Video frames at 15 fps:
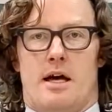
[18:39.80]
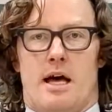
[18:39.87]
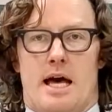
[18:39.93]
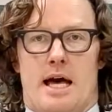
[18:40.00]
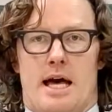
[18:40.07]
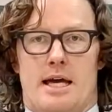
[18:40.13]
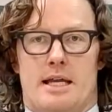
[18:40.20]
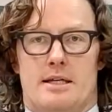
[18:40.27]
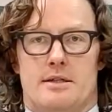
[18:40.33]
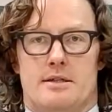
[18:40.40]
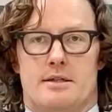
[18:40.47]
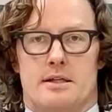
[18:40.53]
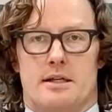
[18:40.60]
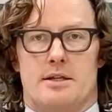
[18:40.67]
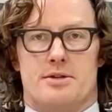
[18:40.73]
and
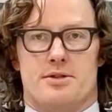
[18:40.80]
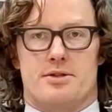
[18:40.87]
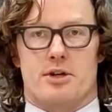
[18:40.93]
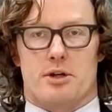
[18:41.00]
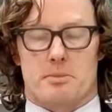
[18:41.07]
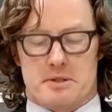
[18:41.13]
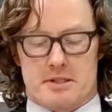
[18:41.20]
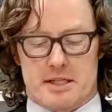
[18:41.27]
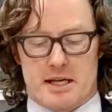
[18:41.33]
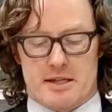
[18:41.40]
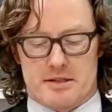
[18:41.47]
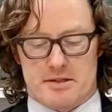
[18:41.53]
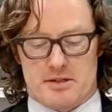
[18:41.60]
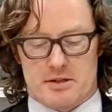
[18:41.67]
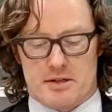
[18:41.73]
in the
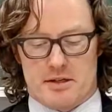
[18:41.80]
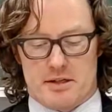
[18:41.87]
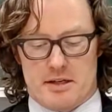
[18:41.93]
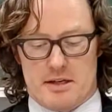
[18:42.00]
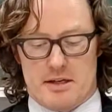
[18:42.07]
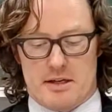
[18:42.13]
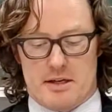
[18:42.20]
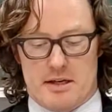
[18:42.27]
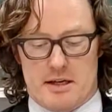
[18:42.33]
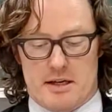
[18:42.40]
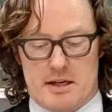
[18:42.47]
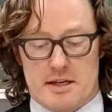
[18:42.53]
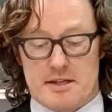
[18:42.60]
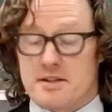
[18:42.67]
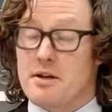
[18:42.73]
circumstances
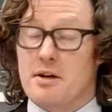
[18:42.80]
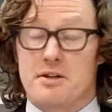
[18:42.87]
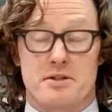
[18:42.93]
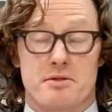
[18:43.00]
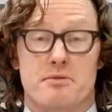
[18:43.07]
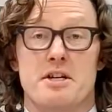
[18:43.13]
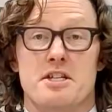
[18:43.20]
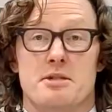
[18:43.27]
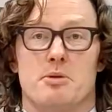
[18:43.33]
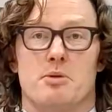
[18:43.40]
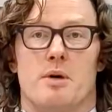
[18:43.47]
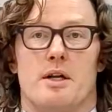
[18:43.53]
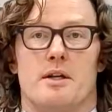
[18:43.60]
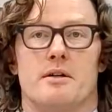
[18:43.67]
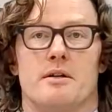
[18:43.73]
is a reasonable one.